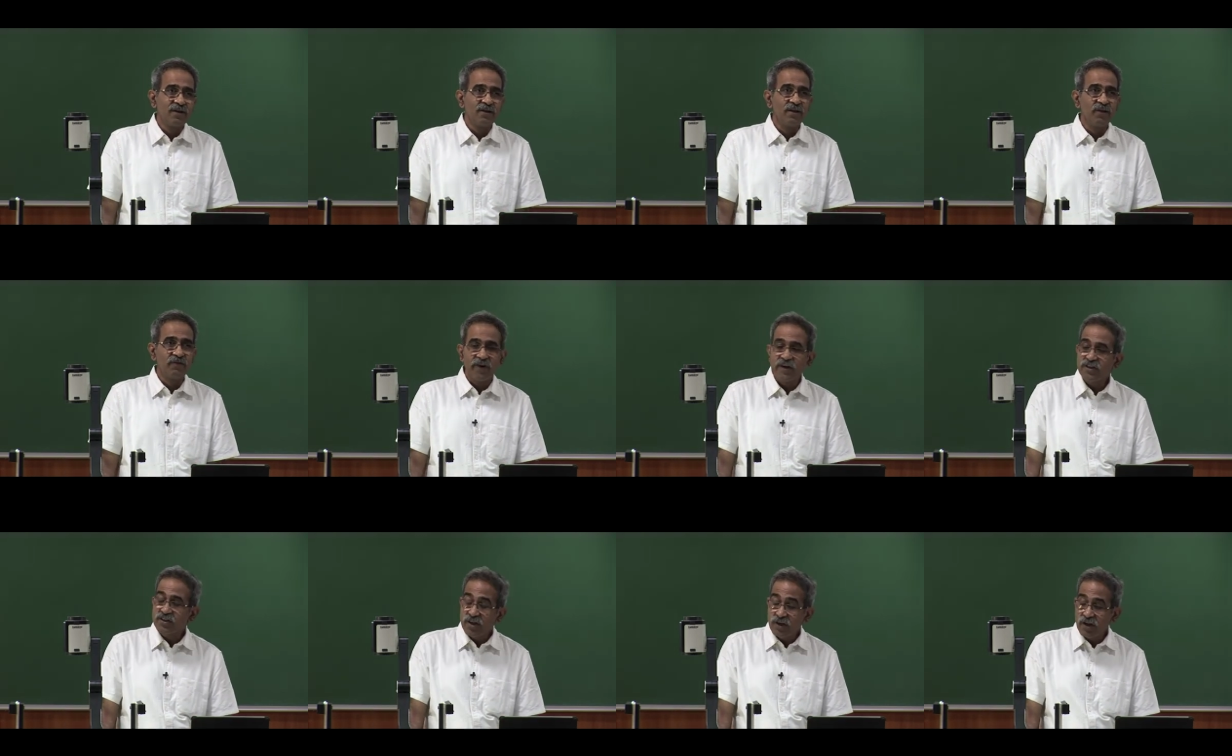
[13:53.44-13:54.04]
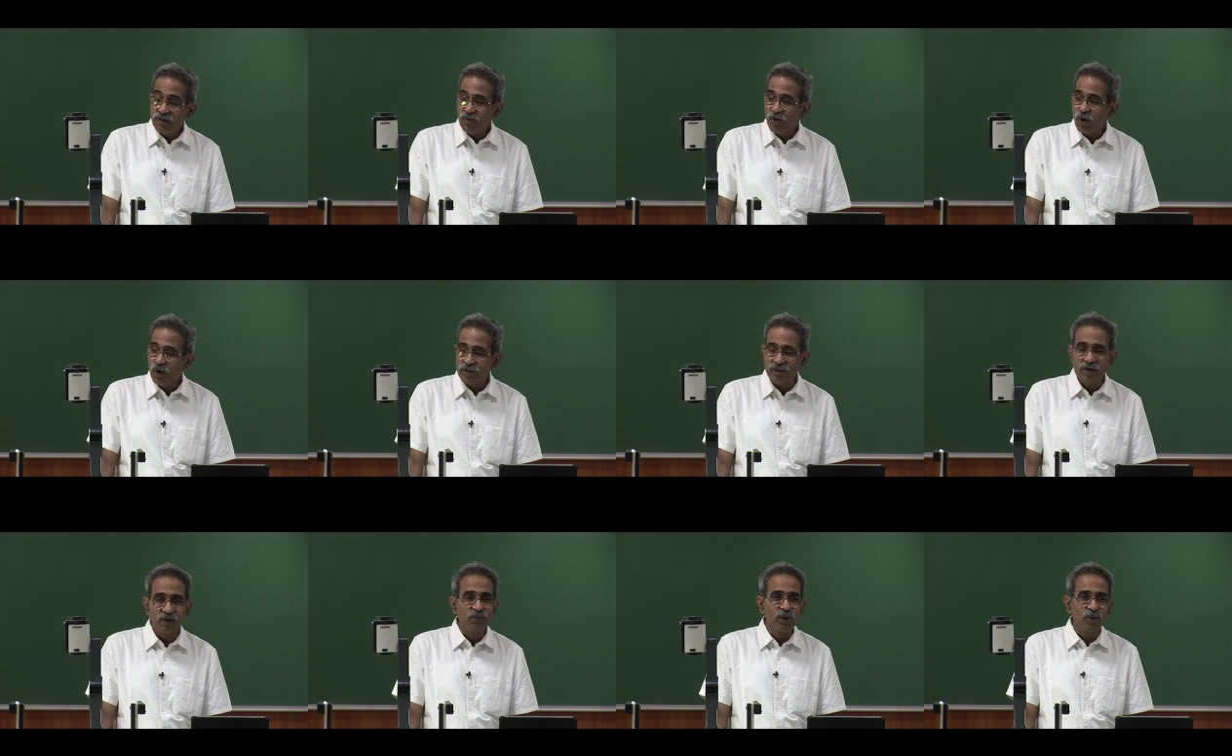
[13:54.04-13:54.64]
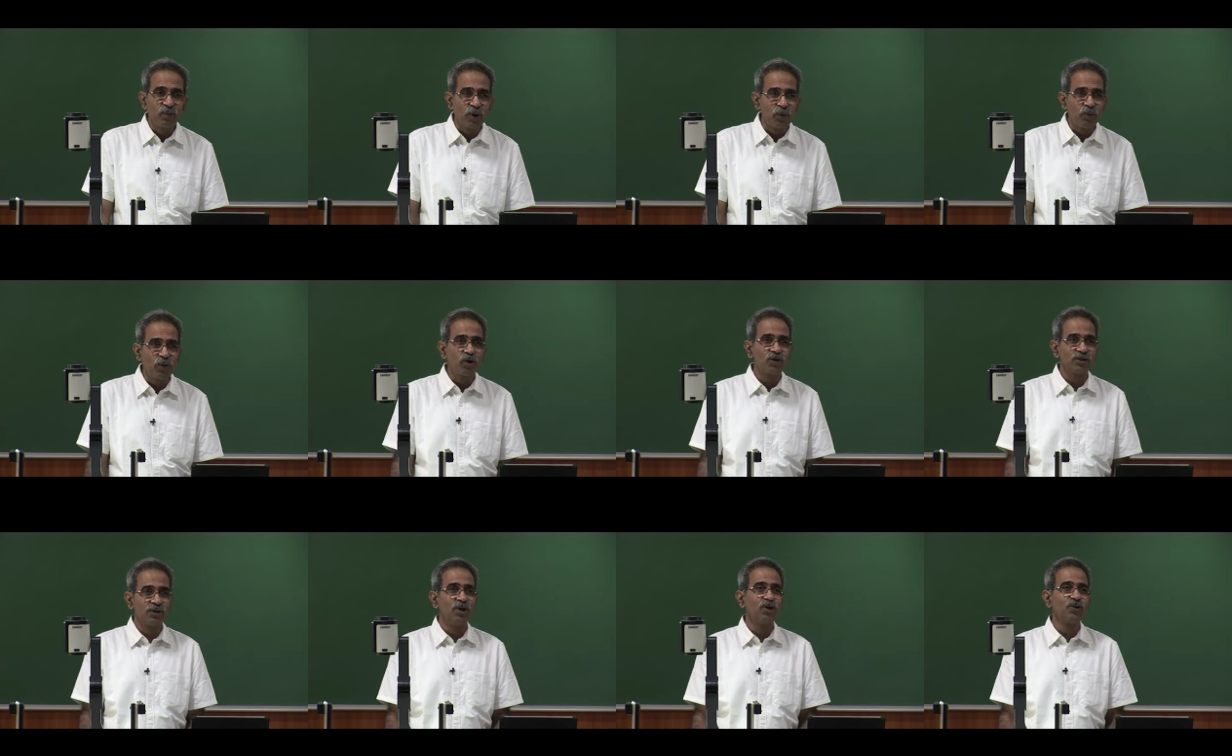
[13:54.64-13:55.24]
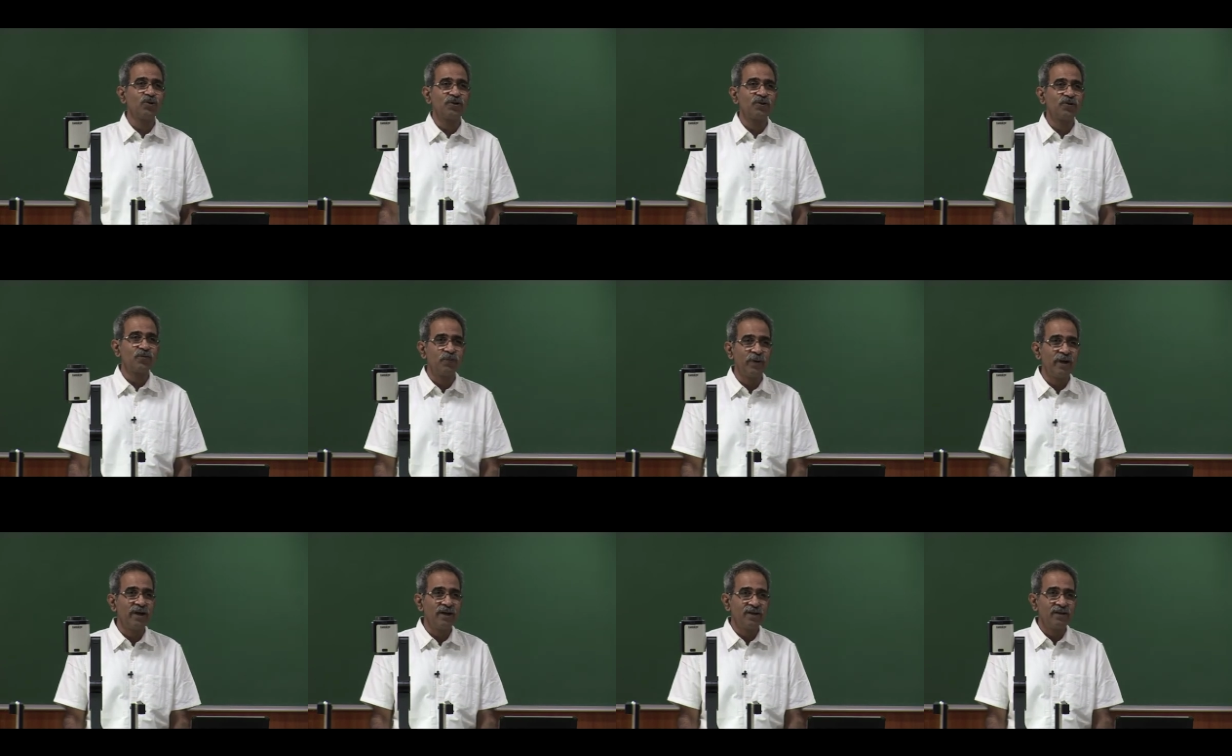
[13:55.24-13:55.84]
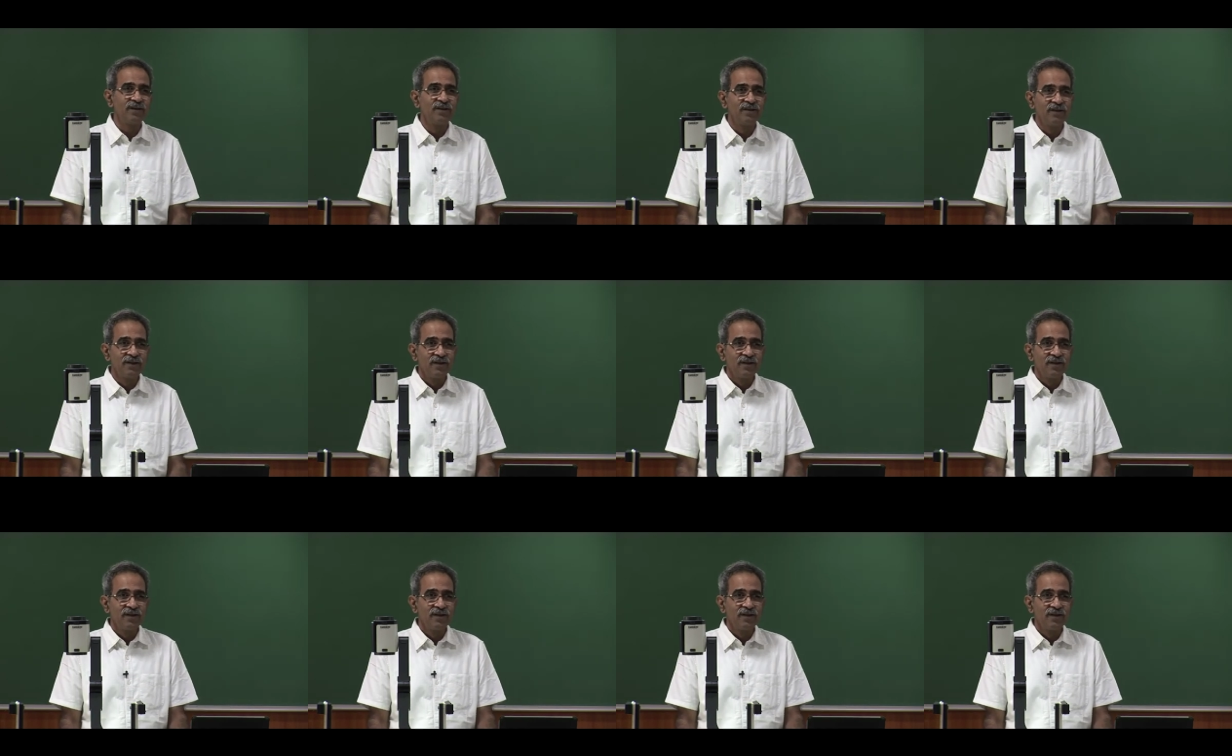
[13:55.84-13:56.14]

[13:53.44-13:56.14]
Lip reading: the frictional force can be proportional to the speed,